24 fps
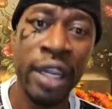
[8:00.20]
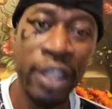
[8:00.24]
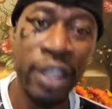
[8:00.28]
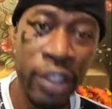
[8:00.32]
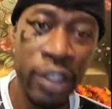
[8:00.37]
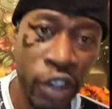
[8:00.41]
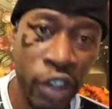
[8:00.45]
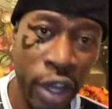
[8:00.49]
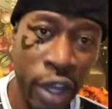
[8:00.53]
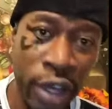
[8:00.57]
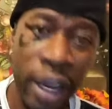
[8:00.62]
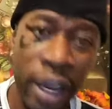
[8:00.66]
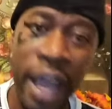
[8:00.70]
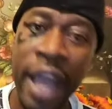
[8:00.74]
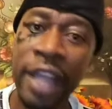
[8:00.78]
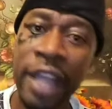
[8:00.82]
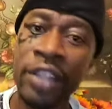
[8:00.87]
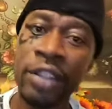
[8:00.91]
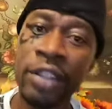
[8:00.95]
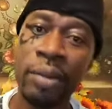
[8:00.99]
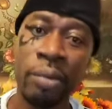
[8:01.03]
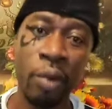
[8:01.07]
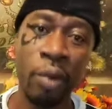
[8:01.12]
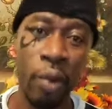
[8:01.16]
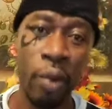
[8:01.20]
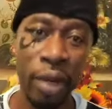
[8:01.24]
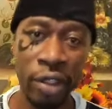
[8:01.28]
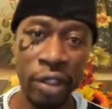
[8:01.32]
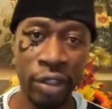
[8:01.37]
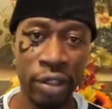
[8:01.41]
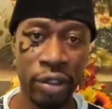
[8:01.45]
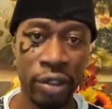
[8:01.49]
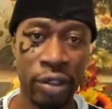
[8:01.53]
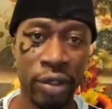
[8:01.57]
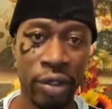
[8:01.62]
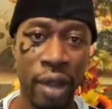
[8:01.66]
I need y'all to ask them
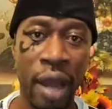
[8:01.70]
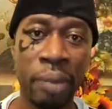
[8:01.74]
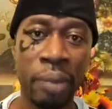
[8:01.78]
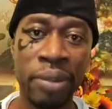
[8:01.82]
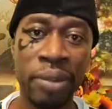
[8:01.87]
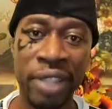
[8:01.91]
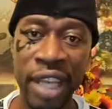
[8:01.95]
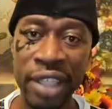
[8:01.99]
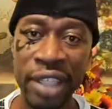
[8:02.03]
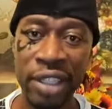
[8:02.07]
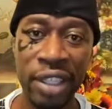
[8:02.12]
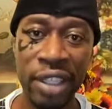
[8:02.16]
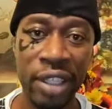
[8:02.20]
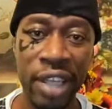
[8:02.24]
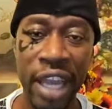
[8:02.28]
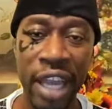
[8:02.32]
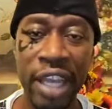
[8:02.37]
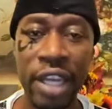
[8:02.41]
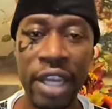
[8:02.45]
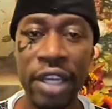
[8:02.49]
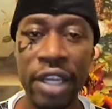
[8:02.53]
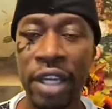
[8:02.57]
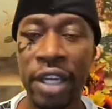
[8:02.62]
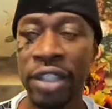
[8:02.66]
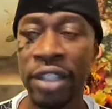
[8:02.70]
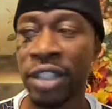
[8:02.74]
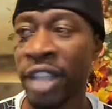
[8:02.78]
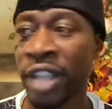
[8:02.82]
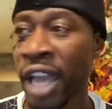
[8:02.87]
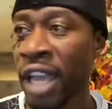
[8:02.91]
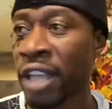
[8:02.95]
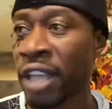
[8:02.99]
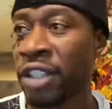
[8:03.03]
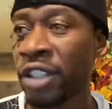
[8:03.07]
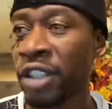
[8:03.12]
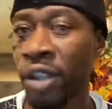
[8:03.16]
questions. I'm designating a
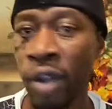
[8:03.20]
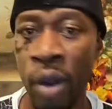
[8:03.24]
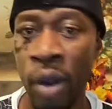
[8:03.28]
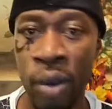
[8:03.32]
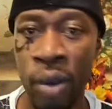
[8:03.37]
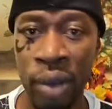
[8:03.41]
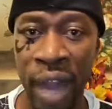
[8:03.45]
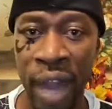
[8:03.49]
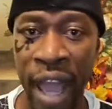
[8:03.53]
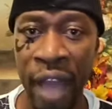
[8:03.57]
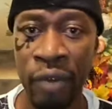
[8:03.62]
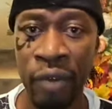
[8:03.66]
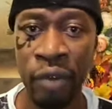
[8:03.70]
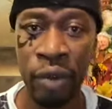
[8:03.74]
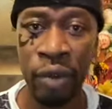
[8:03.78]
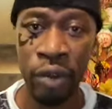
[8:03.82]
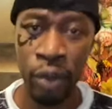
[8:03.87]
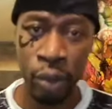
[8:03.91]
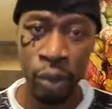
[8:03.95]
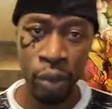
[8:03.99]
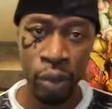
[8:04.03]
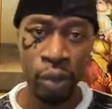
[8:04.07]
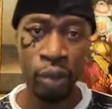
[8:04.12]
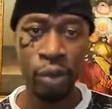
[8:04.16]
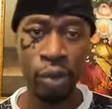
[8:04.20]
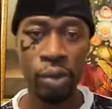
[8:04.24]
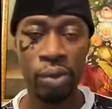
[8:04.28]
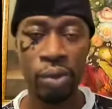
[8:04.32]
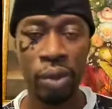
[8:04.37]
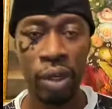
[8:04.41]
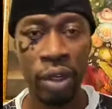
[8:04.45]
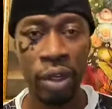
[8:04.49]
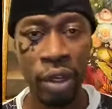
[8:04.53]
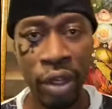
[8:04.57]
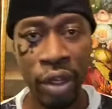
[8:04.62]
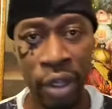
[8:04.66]
day to go live on YouTube
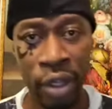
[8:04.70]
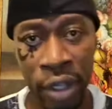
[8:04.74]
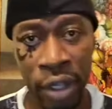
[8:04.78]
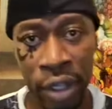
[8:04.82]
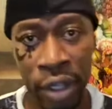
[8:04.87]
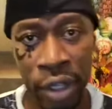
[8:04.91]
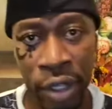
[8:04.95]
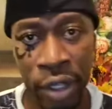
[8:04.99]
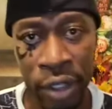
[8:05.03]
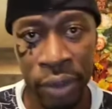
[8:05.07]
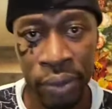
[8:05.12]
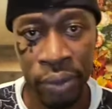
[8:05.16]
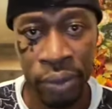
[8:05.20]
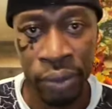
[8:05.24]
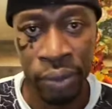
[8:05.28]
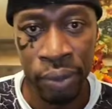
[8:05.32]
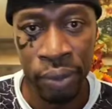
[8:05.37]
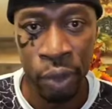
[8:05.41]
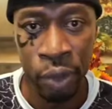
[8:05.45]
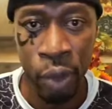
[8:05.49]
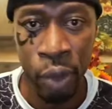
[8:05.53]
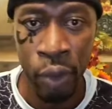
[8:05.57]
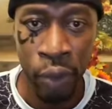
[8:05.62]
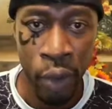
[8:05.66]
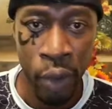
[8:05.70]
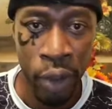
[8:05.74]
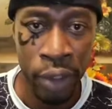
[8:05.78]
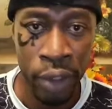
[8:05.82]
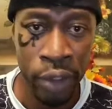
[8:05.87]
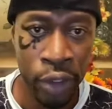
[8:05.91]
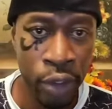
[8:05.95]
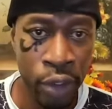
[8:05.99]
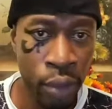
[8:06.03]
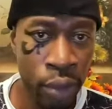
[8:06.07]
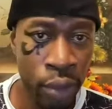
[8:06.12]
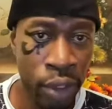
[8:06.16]
with all
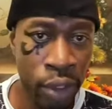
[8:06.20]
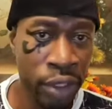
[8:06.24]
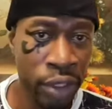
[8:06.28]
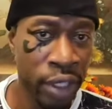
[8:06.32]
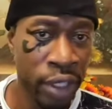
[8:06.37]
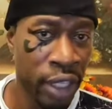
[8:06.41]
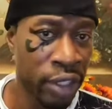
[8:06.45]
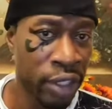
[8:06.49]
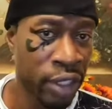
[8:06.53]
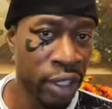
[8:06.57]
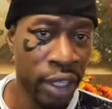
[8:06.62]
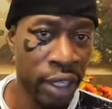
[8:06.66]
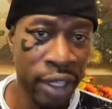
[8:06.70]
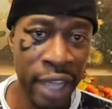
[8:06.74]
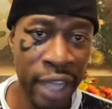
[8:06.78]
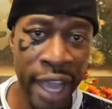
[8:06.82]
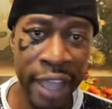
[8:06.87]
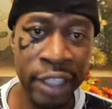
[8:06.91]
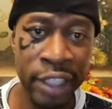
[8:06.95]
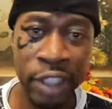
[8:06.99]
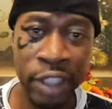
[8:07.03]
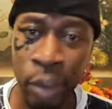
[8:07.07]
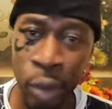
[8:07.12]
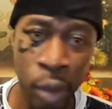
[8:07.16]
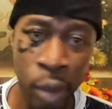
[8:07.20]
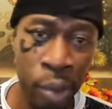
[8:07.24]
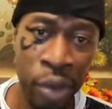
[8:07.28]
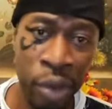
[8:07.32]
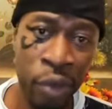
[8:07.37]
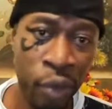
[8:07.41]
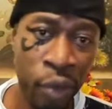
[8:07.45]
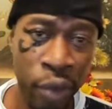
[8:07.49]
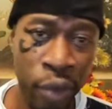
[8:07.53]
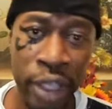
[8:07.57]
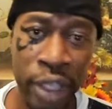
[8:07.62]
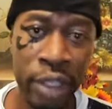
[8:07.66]
the students that's in the class. It will be
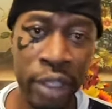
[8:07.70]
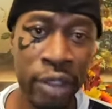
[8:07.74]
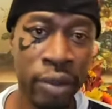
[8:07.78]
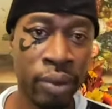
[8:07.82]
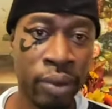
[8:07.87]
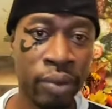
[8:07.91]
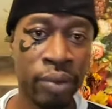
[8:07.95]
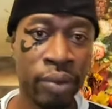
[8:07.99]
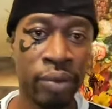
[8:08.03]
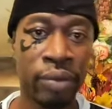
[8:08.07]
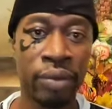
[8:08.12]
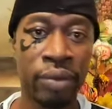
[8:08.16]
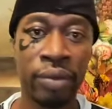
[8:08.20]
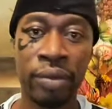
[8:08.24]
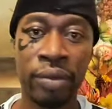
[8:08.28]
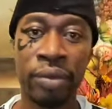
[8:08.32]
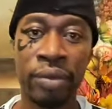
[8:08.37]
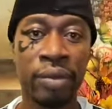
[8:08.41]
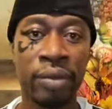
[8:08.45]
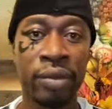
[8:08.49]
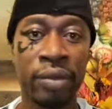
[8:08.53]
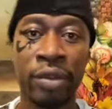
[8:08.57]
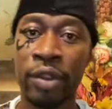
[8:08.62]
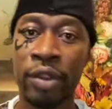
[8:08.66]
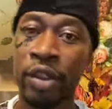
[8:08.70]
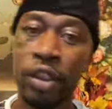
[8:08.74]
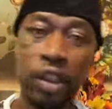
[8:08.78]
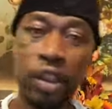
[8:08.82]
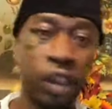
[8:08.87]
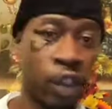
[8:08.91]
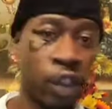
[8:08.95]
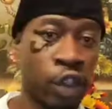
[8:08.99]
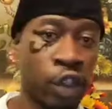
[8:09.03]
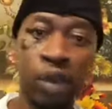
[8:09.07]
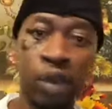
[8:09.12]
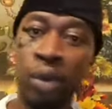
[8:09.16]
free to
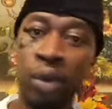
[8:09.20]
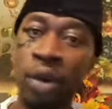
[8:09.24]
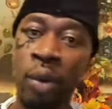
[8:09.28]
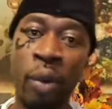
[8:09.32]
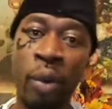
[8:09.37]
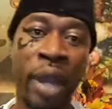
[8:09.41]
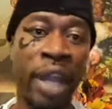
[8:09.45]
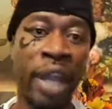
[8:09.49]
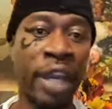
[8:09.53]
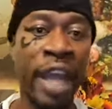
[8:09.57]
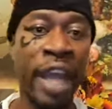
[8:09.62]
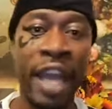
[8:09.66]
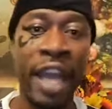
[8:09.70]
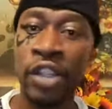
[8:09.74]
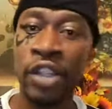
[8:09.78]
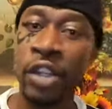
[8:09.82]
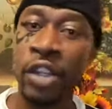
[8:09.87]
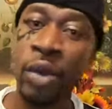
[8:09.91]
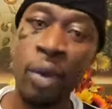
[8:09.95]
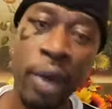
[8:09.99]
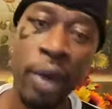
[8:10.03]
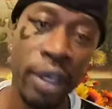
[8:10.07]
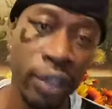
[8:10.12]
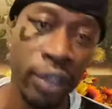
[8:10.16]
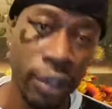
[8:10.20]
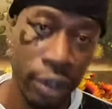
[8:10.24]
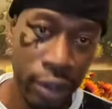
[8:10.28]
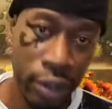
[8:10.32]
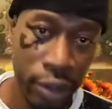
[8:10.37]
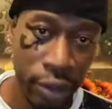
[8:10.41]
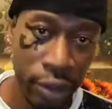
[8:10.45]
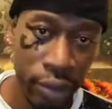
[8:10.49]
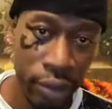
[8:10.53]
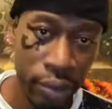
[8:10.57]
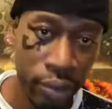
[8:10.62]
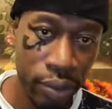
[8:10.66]
just shoot away and ask your
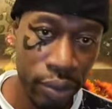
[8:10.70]
questions.